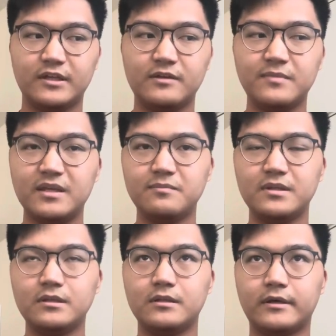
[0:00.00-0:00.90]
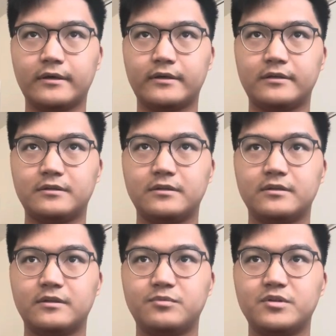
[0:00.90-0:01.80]
made me
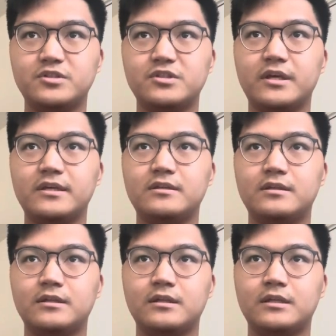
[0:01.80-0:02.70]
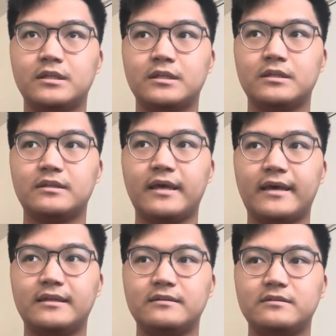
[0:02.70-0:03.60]
appreciate
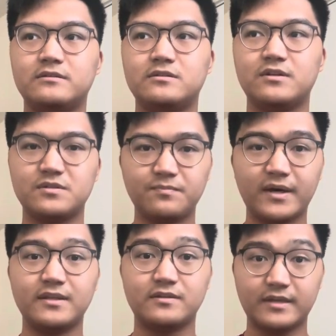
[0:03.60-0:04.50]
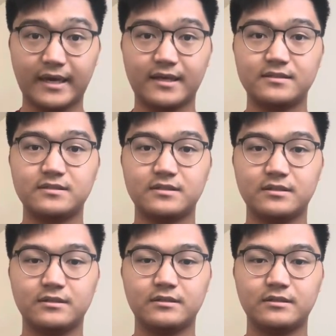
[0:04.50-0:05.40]
that despite that
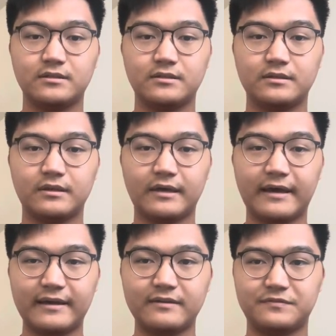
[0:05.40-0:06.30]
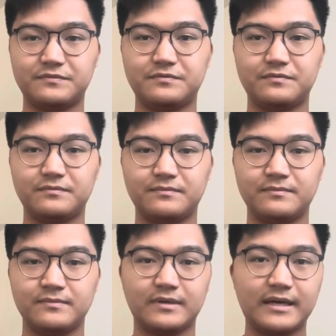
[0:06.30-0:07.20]
I've
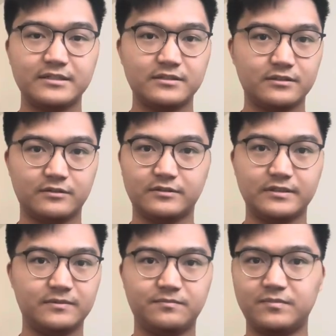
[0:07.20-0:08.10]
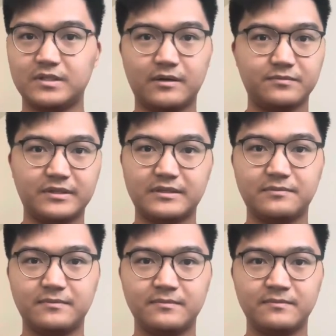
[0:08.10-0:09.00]
I didn't like become like
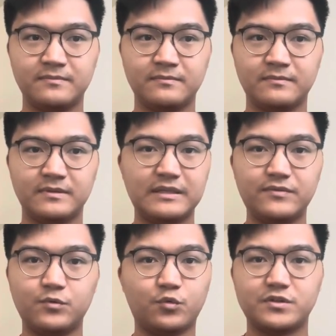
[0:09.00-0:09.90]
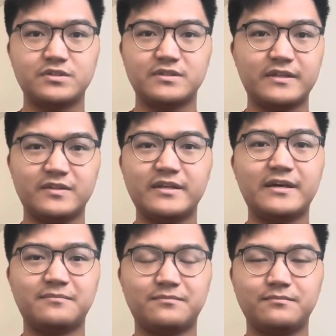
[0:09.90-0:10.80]
even worse than
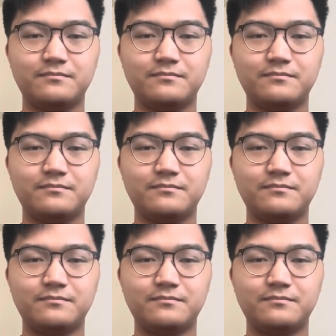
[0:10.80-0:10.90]
them,